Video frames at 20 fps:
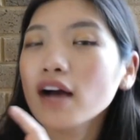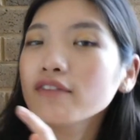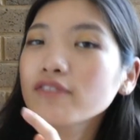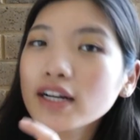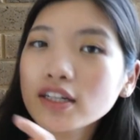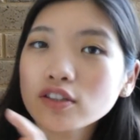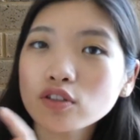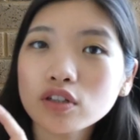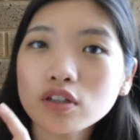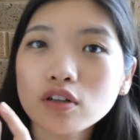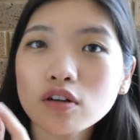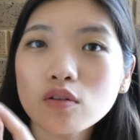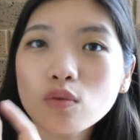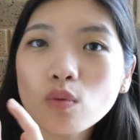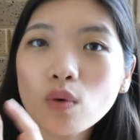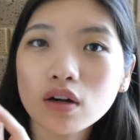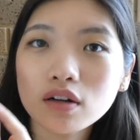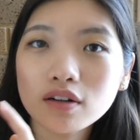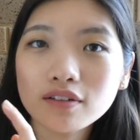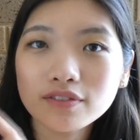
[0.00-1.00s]
I've actually got
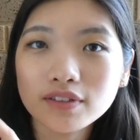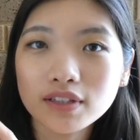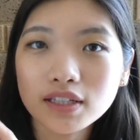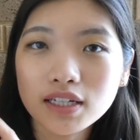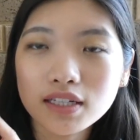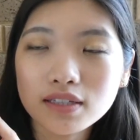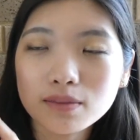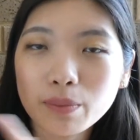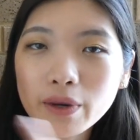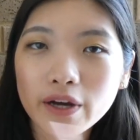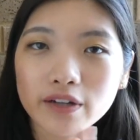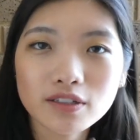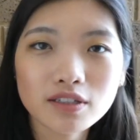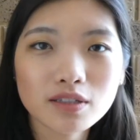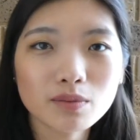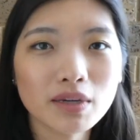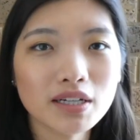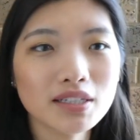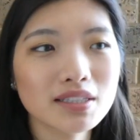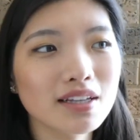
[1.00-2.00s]
one of these
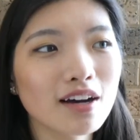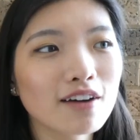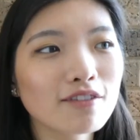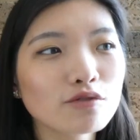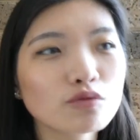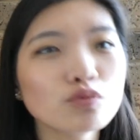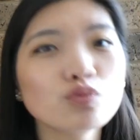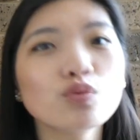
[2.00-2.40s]
purchased myself